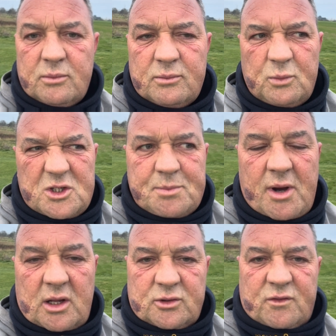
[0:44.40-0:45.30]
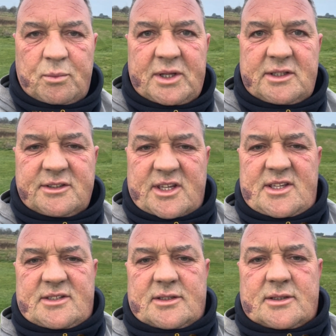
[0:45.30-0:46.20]
which sparked off a bit of
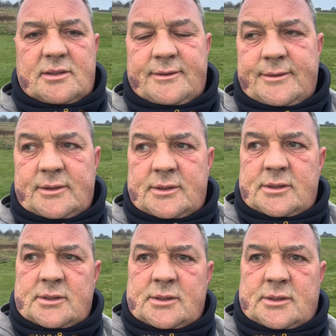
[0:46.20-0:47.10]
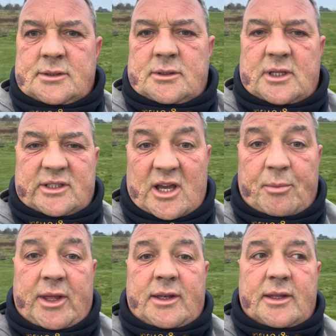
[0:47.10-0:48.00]
disease. Had to come
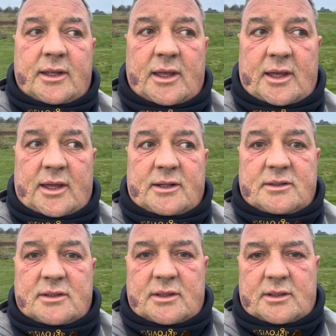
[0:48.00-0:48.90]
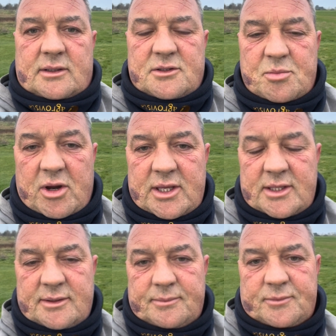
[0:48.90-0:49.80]
in and spray
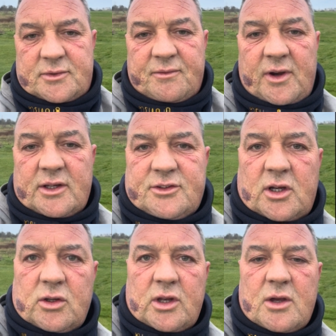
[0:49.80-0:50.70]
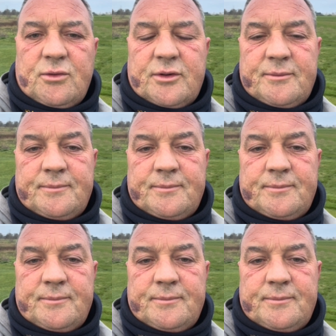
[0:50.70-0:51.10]
some fungicide on those.